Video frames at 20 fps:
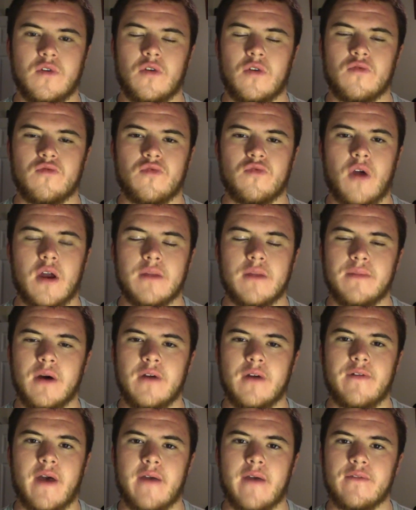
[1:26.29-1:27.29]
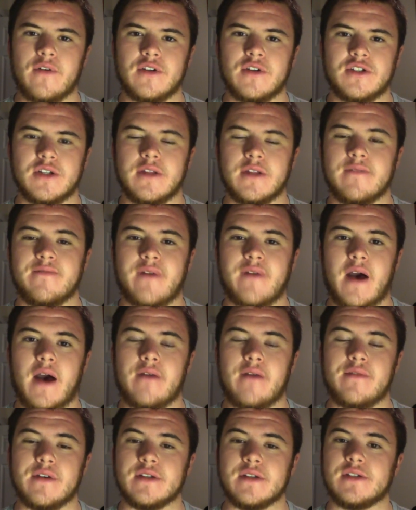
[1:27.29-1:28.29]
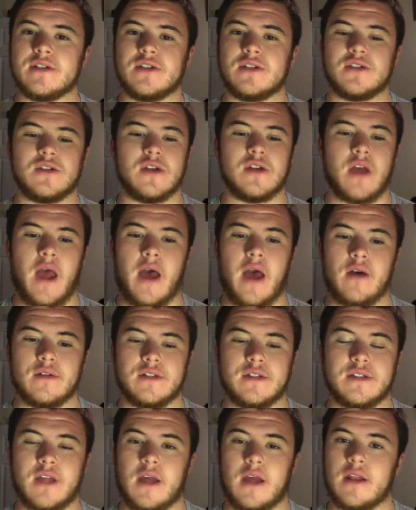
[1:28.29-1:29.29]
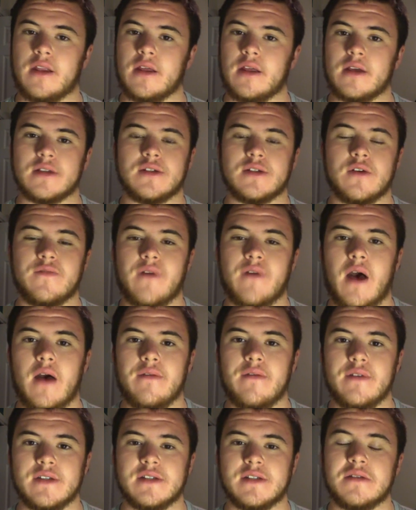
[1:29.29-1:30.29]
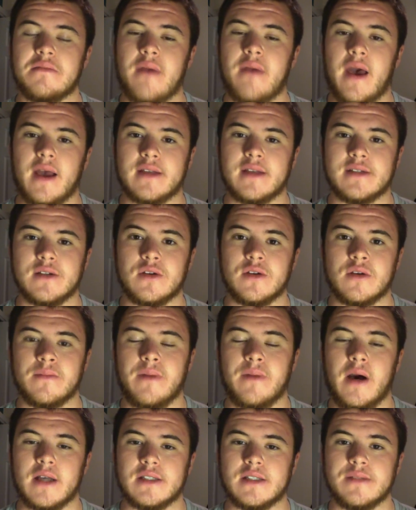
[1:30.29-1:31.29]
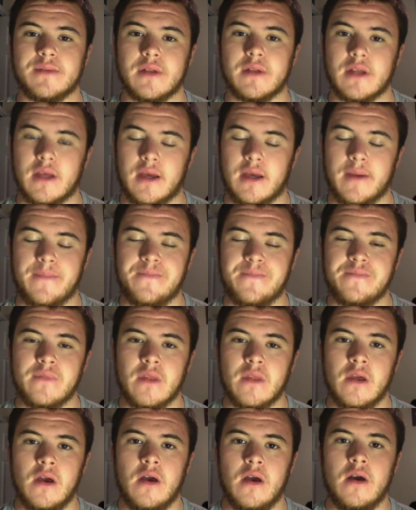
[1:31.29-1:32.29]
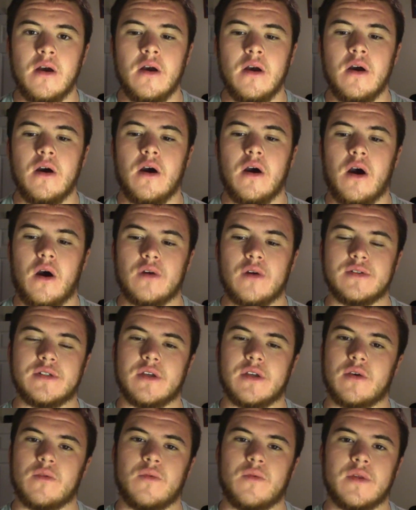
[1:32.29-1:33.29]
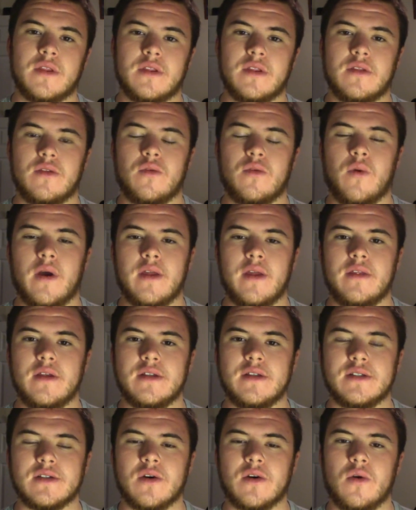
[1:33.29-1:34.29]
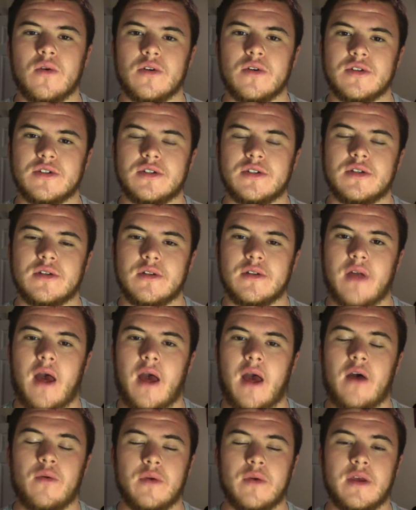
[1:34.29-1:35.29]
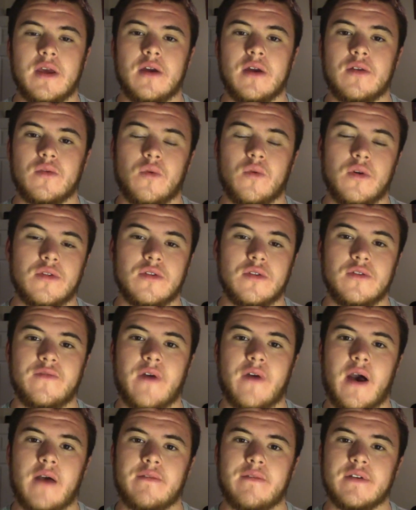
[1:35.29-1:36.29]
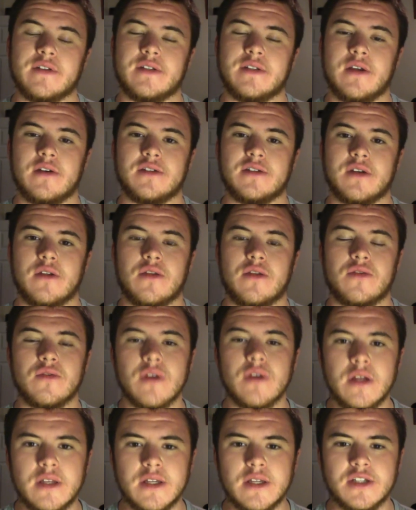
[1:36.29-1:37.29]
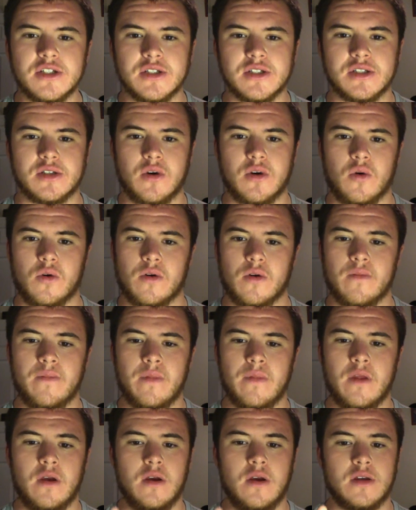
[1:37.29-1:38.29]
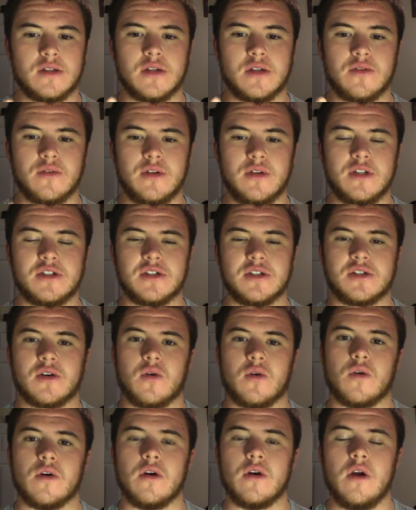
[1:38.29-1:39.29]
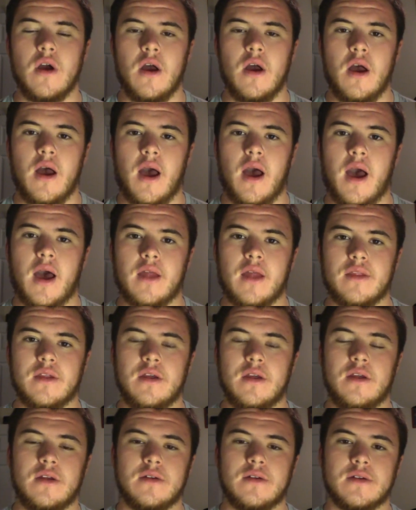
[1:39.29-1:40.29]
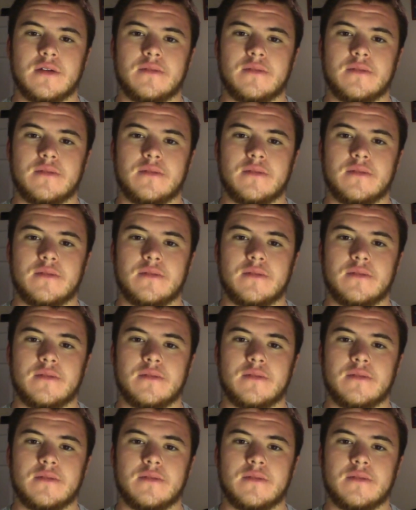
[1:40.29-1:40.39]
right above average, and then 5 is outstanding. So 5 is the max that you can possibly get. Also, with the way these scores, how we get 1 through 5 is there's a 3-digit score. So 3-digit score at the